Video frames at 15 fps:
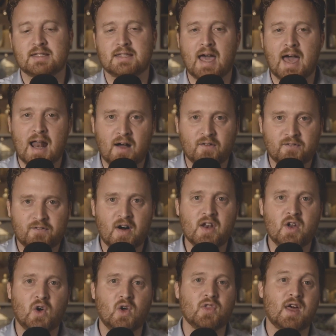that a
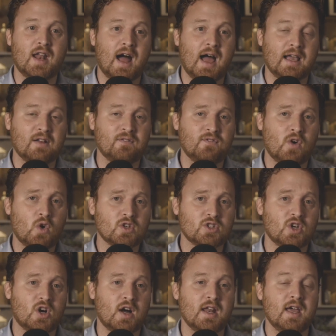funnel that I could focus
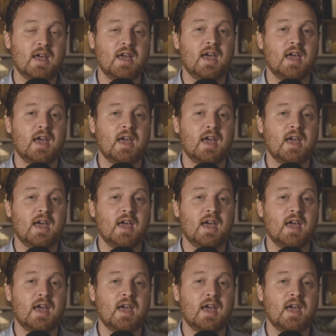on